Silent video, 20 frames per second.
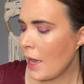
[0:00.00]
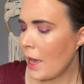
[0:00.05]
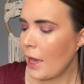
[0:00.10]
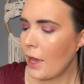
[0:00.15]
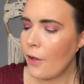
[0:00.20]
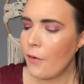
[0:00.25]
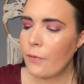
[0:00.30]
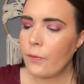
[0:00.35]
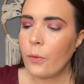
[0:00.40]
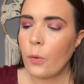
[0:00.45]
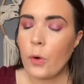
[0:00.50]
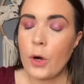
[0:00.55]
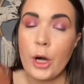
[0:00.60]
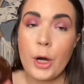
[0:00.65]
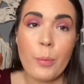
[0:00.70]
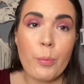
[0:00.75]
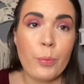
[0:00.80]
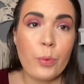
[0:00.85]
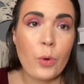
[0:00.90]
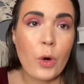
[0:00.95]
For
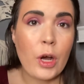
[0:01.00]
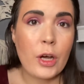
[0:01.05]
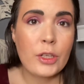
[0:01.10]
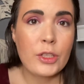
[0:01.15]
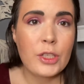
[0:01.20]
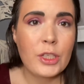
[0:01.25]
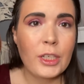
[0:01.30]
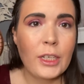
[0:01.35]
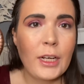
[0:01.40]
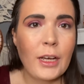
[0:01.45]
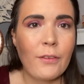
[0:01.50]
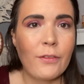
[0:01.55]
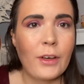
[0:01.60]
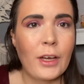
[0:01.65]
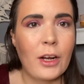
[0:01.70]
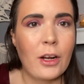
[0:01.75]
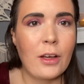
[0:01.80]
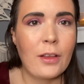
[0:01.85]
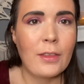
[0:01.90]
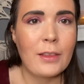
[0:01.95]
bronzer, I've
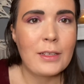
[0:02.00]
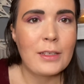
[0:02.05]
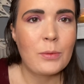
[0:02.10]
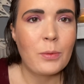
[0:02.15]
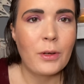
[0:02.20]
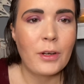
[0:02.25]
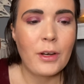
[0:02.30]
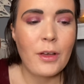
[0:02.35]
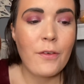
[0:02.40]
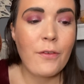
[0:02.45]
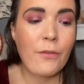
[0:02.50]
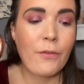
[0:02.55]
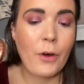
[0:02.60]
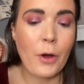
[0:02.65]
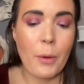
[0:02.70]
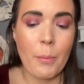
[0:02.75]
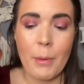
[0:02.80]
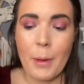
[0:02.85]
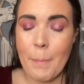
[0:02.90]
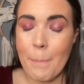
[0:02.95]
got on this one
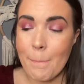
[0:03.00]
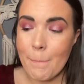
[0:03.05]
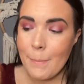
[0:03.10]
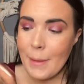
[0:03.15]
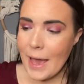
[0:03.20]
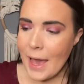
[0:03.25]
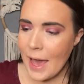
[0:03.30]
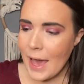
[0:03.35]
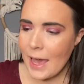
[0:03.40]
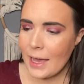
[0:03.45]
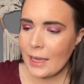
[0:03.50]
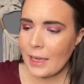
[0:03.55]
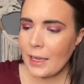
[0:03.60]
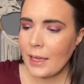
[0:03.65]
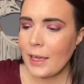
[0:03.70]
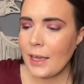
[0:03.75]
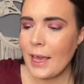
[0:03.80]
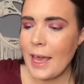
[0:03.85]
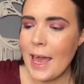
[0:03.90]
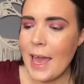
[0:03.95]
from MAC.
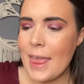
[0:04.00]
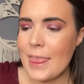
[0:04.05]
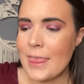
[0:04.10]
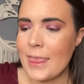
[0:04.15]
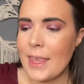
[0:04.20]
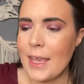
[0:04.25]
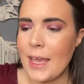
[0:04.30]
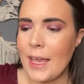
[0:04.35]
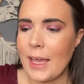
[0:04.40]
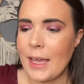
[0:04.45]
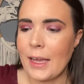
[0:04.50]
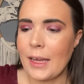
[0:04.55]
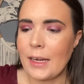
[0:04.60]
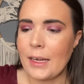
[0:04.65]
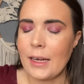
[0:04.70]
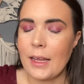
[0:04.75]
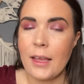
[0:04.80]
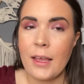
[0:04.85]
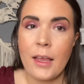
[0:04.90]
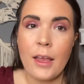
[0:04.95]
And
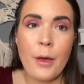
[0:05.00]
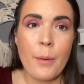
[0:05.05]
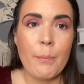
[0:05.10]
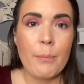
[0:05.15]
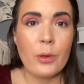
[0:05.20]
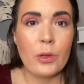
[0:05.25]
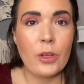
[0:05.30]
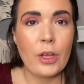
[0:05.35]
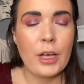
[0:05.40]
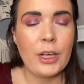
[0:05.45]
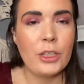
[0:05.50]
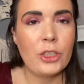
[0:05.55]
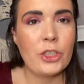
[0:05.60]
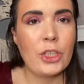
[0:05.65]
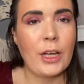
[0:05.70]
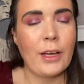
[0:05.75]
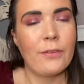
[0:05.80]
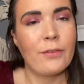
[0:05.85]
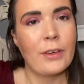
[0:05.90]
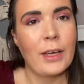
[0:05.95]
then blush,
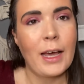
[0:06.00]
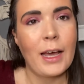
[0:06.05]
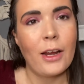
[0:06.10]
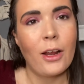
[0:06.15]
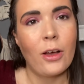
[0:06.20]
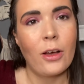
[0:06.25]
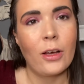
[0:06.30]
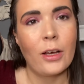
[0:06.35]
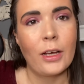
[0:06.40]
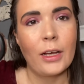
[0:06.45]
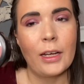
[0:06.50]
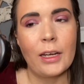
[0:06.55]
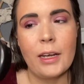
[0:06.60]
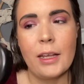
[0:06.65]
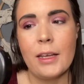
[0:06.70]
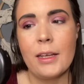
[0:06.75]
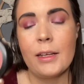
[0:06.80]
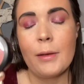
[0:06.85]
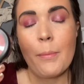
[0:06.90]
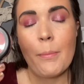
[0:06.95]
I've got on
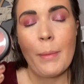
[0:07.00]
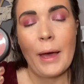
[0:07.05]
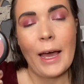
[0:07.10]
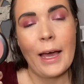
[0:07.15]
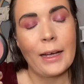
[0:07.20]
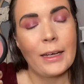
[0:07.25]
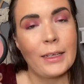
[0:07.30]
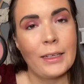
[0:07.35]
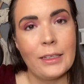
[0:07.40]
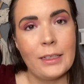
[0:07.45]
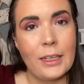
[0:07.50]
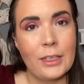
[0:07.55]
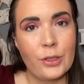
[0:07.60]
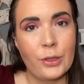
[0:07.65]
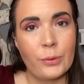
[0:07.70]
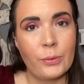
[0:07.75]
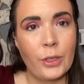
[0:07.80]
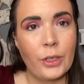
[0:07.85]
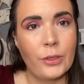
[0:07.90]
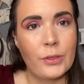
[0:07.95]
MAC
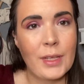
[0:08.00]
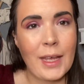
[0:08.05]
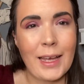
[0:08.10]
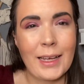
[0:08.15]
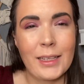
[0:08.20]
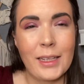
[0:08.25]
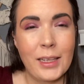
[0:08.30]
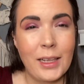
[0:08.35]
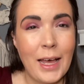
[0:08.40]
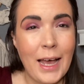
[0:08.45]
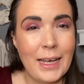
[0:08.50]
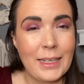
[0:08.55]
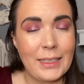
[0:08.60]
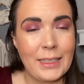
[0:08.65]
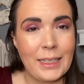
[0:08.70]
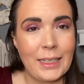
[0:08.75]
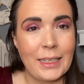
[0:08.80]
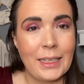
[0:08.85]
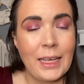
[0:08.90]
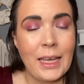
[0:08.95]
Desert Rose, a
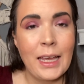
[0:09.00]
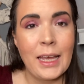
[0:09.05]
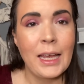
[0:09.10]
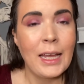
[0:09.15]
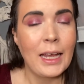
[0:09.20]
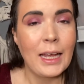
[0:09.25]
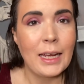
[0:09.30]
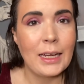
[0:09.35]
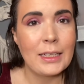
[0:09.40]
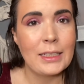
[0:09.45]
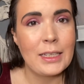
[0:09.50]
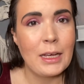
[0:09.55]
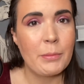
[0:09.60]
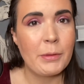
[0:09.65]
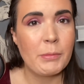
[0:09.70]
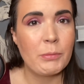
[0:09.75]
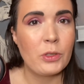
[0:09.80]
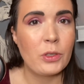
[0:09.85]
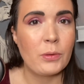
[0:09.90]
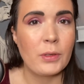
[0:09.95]
classic. Anytime
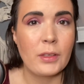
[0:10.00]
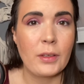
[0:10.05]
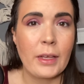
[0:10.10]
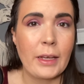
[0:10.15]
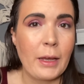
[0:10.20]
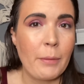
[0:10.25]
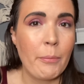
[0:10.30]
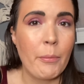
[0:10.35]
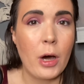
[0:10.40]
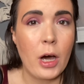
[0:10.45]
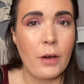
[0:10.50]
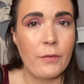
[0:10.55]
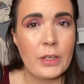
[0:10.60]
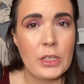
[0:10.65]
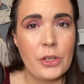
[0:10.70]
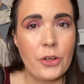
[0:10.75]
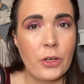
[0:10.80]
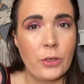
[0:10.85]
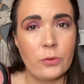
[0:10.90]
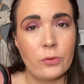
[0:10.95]
I'm doing like a mauve
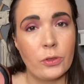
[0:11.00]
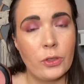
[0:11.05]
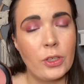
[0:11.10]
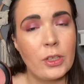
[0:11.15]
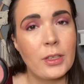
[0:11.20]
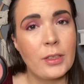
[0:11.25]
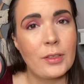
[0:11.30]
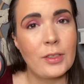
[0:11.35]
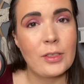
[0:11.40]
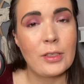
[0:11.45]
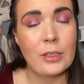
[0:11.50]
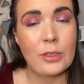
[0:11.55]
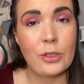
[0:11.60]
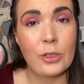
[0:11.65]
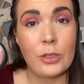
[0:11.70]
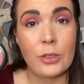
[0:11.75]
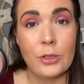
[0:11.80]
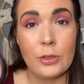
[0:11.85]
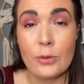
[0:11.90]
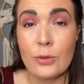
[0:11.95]
tone look, this is
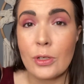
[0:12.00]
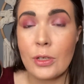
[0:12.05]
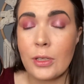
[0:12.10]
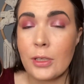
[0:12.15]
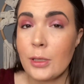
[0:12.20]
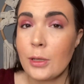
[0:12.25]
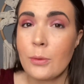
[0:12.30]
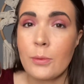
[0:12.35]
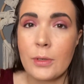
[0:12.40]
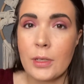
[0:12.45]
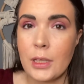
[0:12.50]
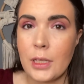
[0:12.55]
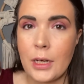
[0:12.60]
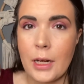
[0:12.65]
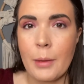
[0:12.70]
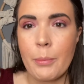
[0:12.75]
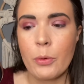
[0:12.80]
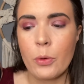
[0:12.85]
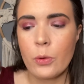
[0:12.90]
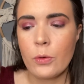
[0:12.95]
usually the one that I
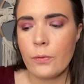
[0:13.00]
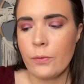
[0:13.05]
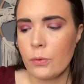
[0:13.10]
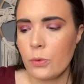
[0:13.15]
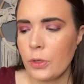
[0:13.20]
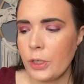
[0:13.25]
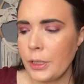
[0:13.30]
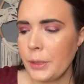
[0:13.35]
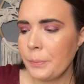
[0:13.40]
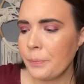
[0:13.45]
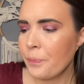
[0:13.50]
pull for.